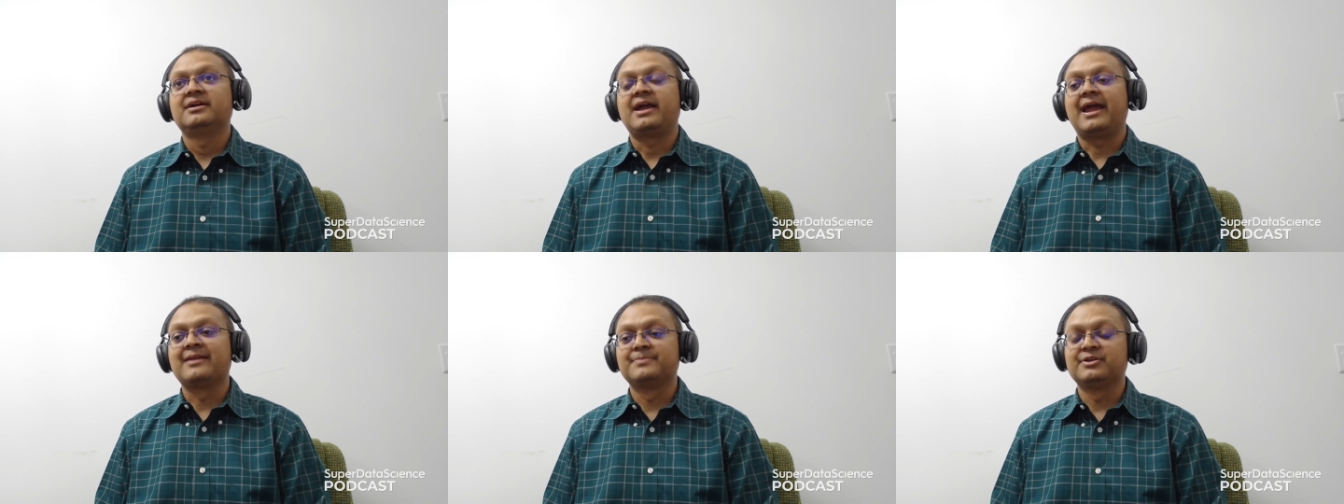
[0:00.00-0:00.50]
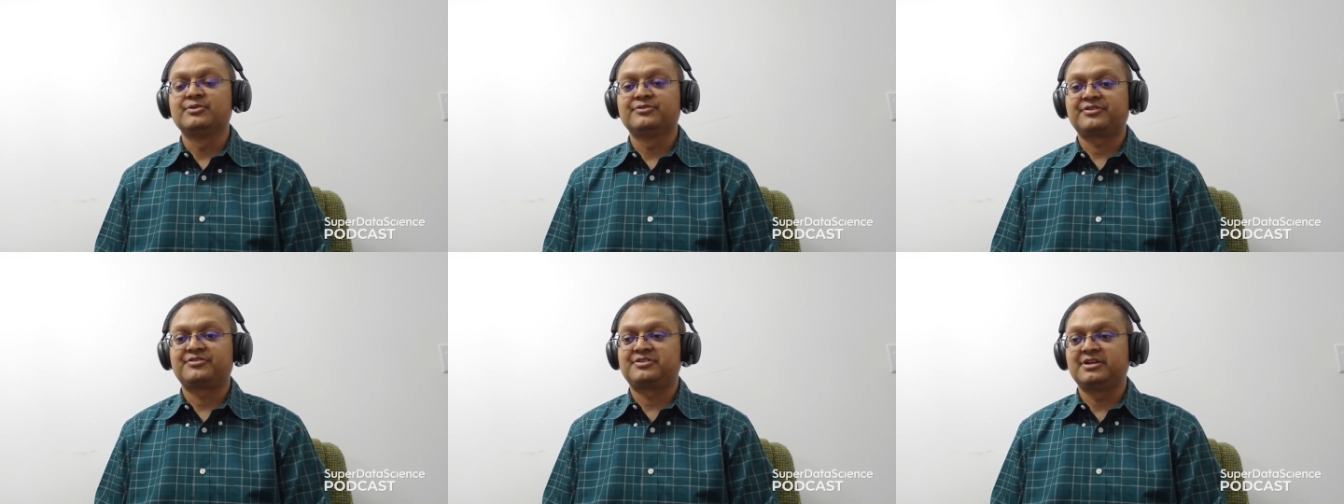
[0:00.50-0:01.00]
NPUs
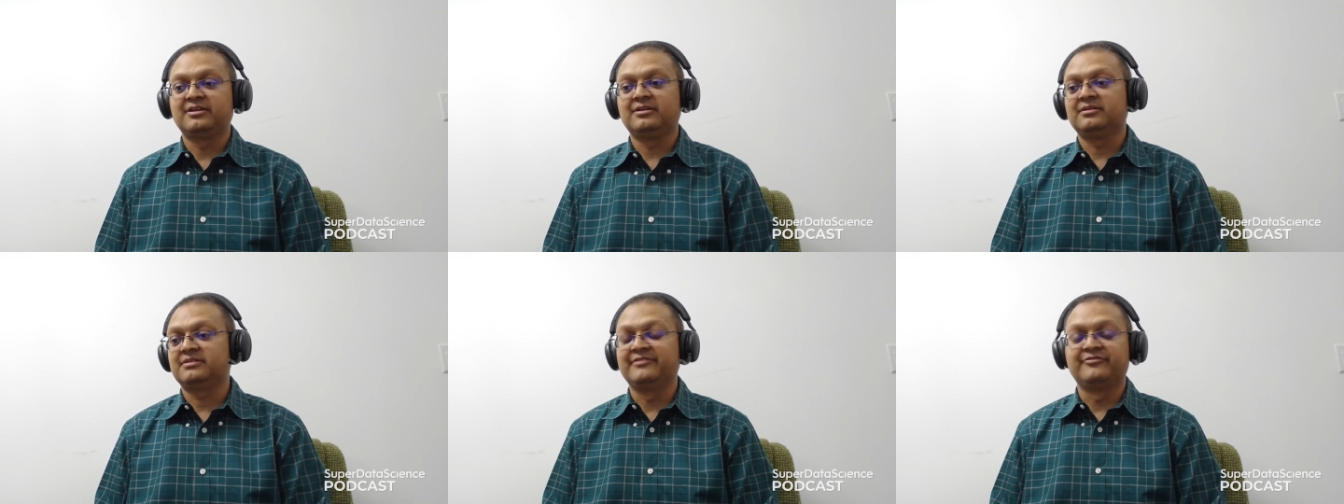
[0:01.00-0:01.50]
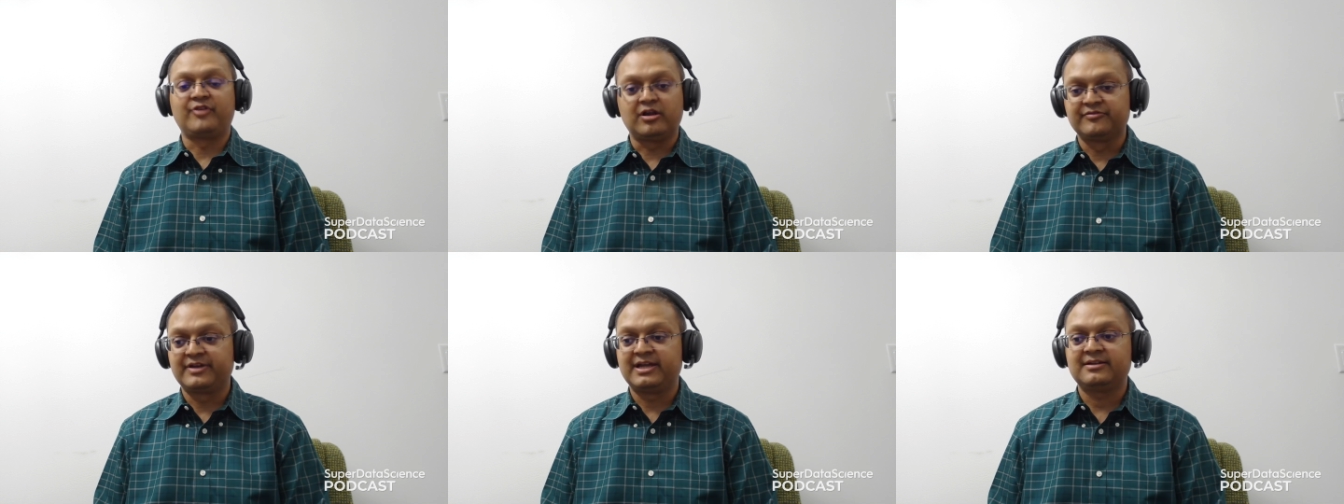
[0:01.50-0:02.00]
are still
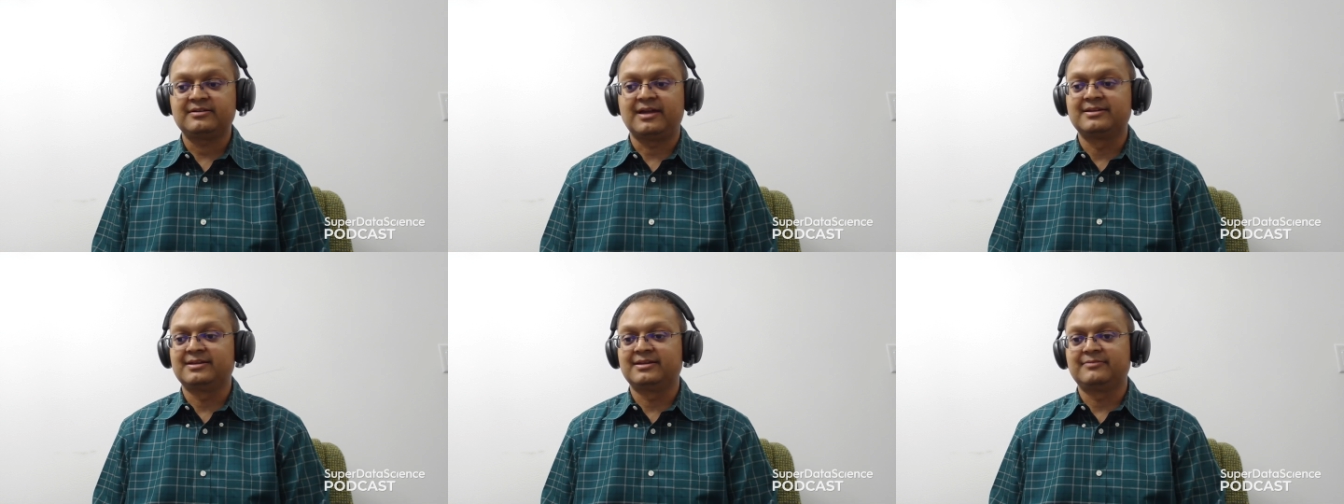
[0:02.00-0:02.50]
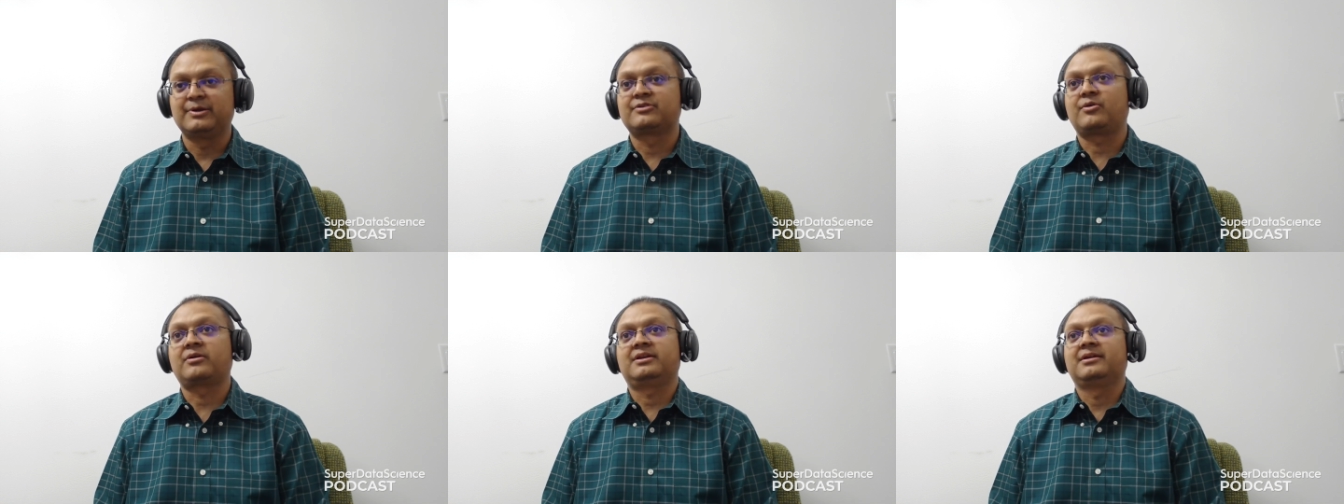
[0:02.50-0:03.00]
evolving. I think we're
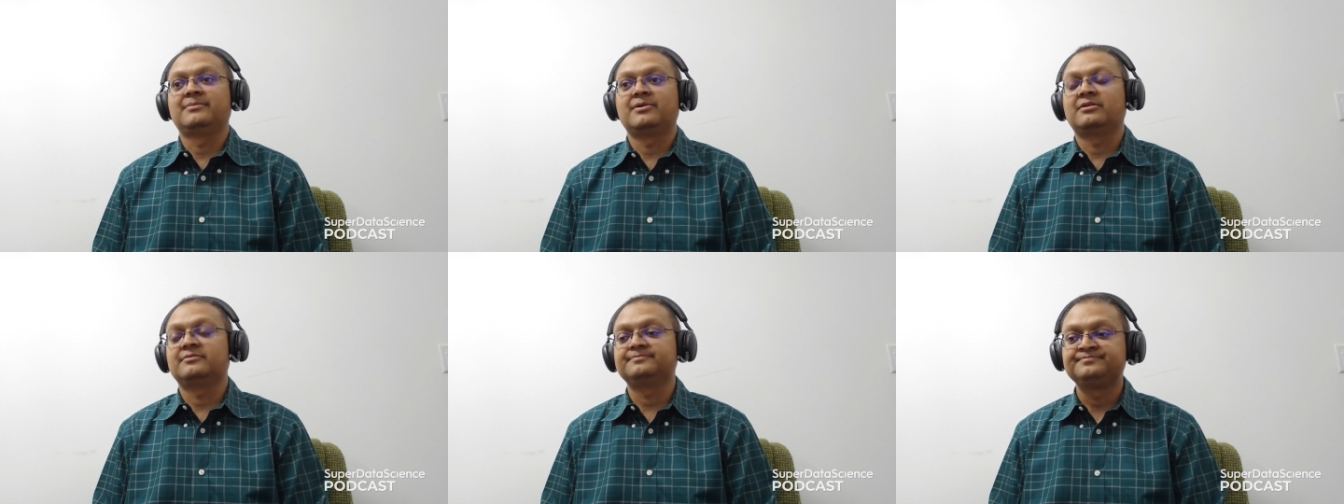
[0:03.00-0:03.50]
talking about